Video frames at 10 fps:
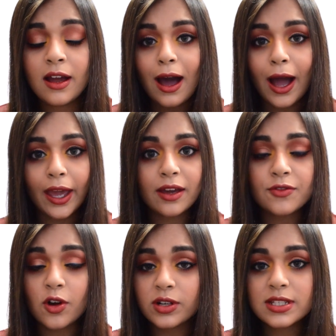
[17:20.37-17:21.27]
I have
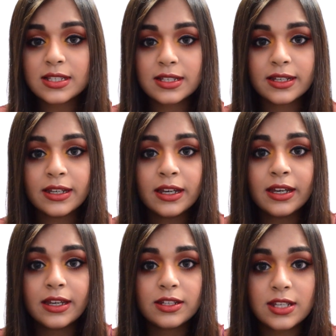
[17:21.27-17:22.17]
honestly
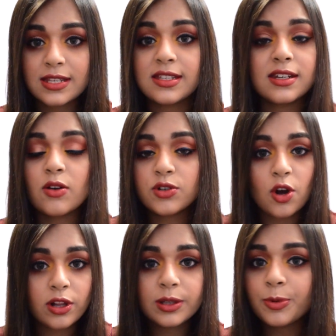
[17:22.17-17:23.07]
tested out
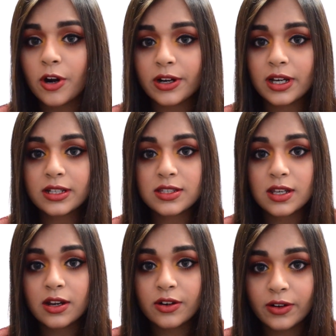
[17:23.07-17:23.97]
all the products
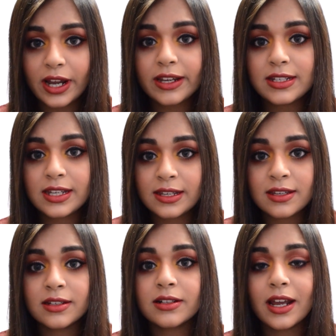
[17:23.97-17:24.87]
right
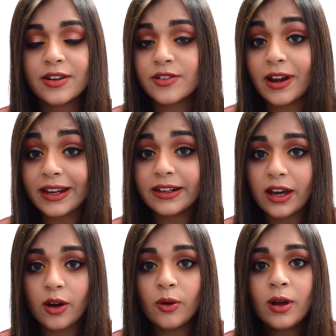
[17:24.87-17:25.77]
here and right
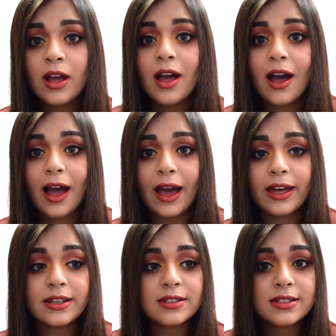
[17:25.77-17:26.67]
now,
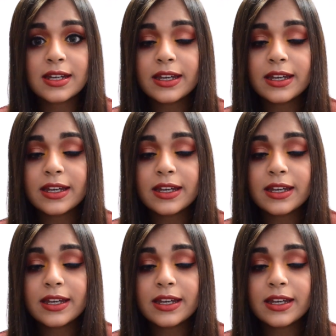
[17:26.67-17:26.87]
and